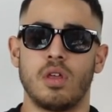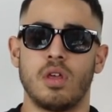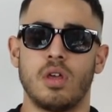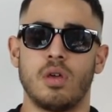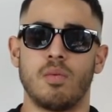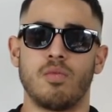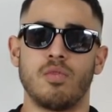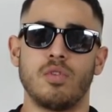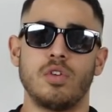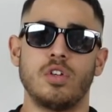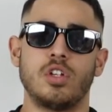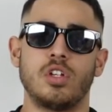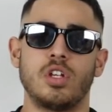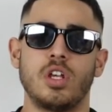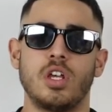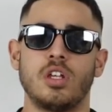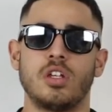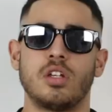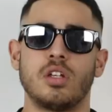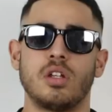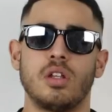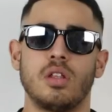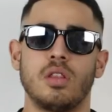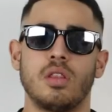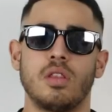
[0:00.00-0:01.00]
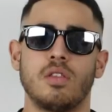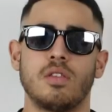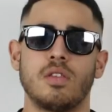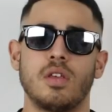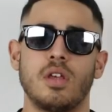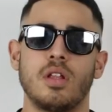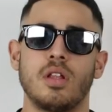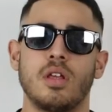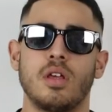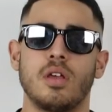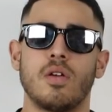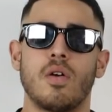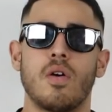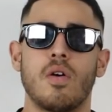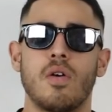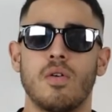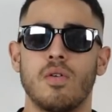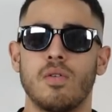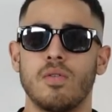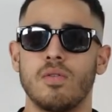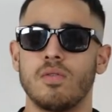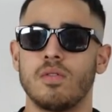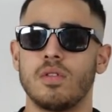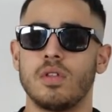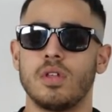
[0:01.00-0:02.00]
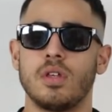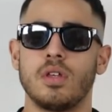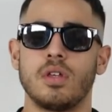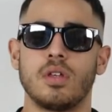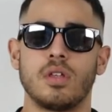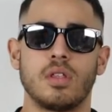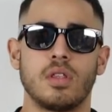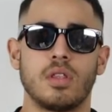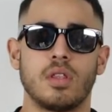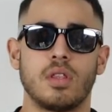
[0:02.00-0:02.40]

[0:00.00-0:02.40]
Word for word: appreciation and say like, oh, like